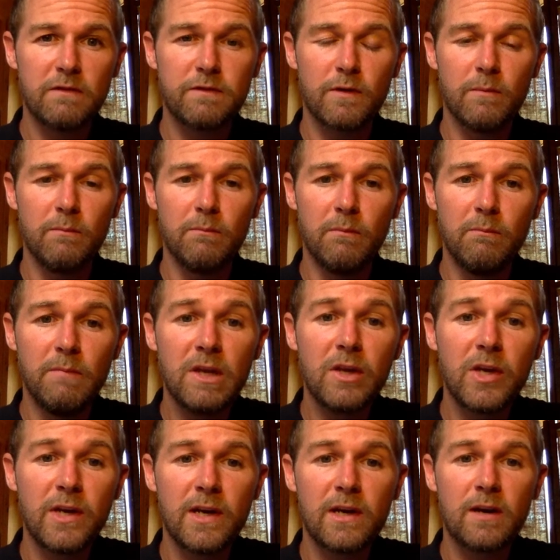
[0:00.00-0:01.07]
from
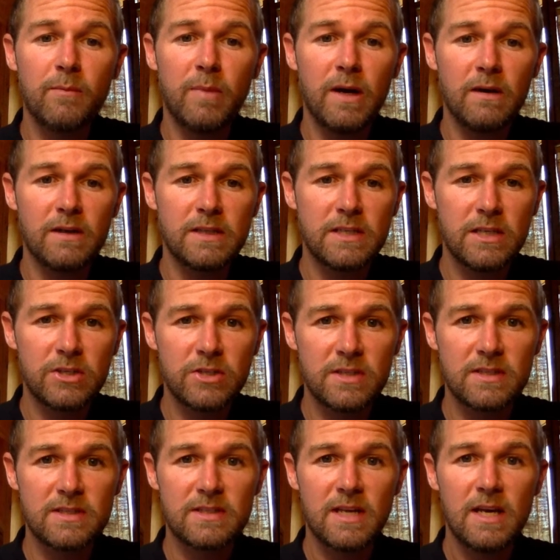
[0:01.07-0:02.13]
millionaire
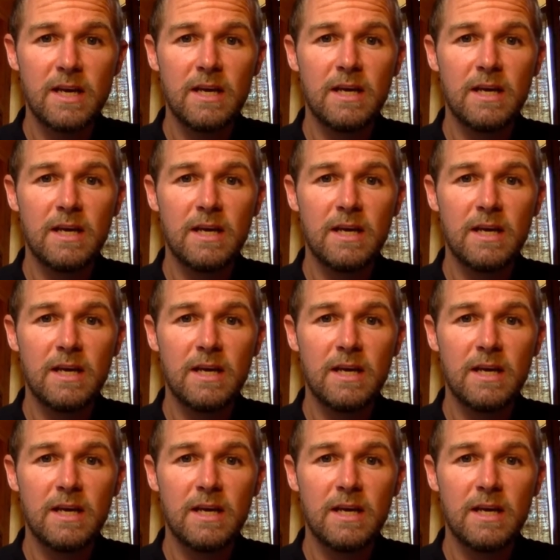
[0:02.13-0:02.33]
politicians